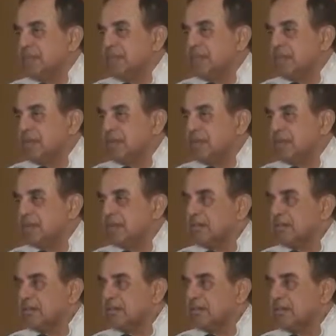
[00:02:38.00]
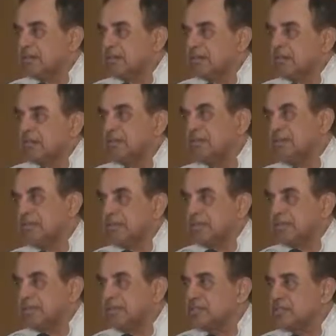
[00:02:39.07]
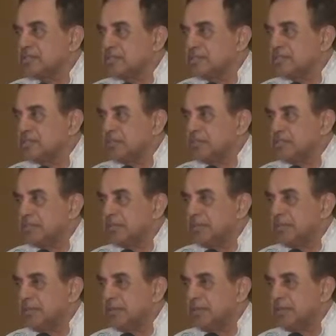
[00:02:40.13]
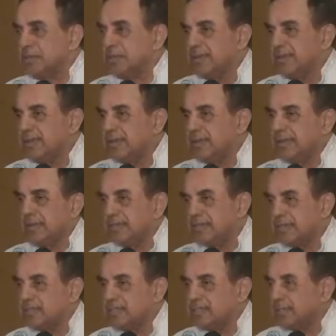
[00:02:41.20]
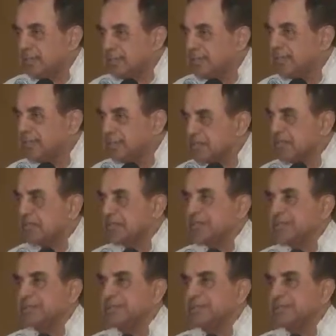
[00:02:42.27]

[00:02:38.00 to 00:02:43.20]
We are, whatever the census results may be, not less than 80%.